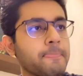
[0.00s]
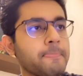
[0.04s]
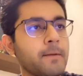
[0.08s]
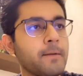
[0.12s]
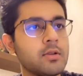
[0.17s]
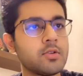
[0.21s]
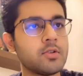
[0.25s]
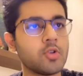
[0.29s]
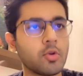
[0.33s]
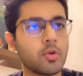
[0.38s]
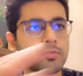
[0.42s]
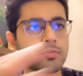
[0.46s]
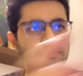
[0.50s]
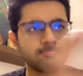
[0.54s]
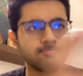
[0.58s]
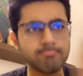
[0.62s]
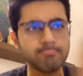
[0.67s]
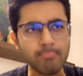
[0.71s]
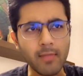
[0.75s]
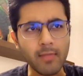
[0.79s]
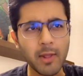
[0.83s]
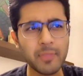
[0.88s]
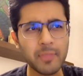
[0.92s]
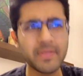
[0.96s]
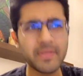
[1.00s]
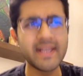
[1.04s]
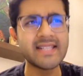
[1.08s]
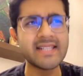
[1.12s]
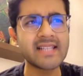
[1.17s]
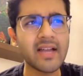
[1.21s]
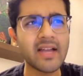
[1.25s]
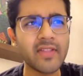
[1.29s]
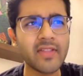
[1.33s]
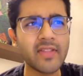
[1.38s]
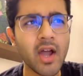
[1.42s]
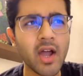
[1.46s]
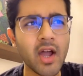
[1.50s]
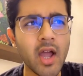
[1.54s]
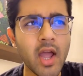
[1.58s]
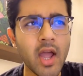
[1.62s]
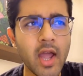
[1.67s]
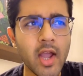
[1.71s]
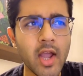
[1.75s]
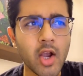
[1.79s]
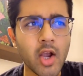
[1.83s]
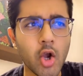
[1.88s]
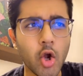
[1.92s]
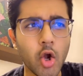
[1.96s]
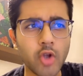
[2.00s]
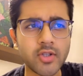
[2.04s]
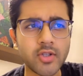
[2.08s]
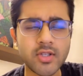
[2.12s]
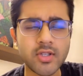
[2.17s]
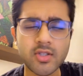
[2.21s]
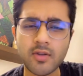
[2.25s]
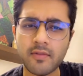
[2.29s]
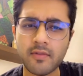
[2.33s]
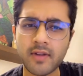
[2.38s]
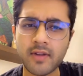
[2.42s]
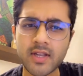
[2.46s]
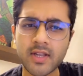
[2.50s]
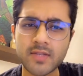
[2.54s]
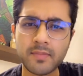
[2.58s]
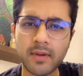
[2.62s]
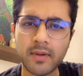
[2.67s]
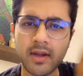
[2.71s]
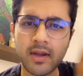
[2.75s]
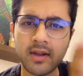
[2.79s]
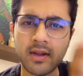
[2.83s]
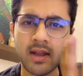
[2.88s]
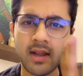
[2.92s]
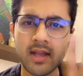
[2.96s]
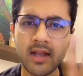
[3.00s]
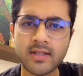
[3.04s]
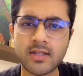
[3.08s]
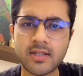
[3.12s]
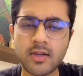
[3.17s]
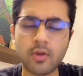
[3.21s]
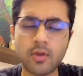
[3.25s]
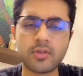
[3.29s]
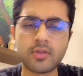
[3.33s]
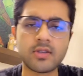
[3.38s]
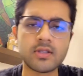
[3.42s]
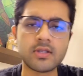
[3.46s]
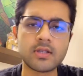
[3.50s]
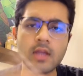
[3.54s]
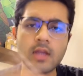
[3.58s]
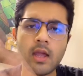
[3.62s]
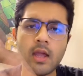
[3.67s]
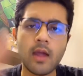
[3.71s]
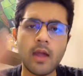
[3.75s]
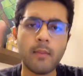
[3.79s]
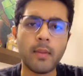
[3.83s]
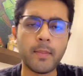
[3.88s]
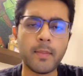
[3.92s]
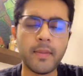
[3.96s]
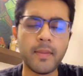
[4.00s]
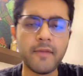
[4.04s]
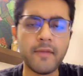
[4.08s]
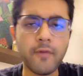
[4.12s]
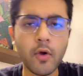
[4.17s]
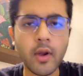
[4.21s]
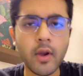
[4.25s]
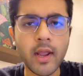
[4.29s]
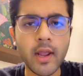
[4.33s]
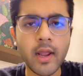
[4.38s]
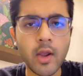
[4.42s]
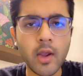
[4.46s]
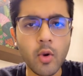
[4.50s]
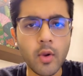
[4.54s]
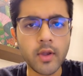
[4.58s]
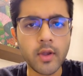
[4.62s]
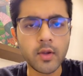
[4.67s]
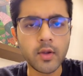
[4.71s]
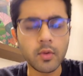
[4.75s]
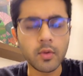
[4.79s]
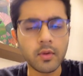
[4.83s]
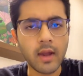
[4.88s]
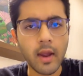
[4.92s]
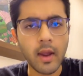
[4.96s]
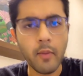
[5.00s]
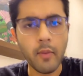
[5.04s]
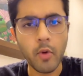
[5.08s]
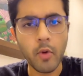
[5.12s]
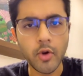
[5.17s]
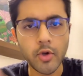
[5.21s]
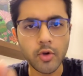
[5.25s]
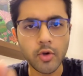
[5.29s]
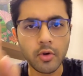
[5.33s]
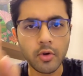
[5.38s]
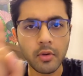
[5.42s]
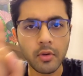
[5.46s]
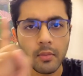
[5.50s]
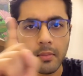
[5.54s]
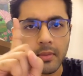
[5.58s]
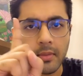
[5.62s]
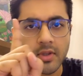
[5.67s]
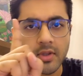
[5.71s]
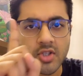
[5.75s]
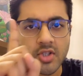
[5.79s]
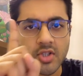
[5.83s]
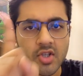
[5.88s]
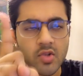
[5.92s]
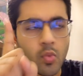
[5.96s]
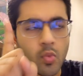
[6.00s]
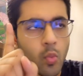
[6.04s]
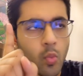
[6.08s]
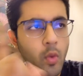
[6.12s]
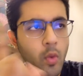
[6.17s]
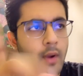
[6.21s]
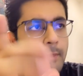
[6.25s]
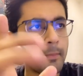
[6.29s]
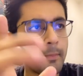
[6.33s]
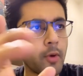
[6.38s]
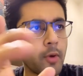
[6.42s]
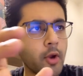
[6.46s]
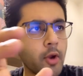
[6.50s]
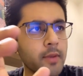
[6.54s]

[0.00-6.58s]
So these are the causes of respiratory acidosis. But before I go into it, I want you to remember just one point,